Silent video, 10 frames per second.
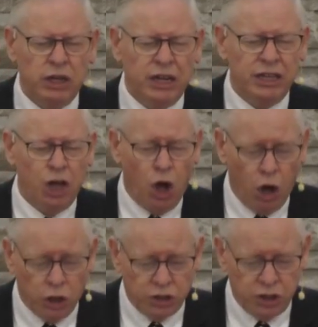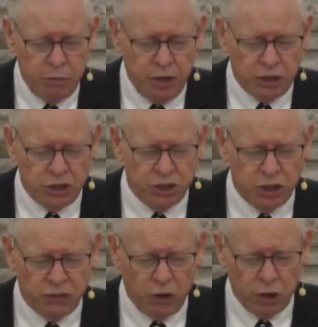and the awesomeness
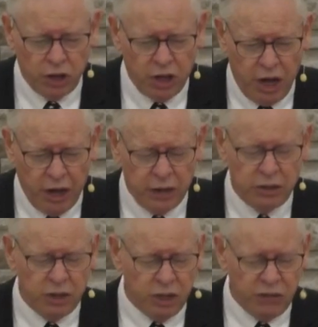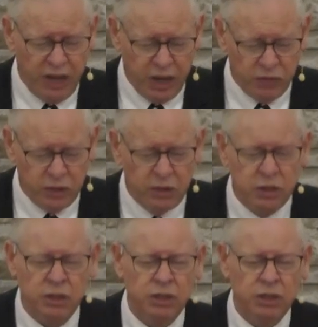of our God of heaven,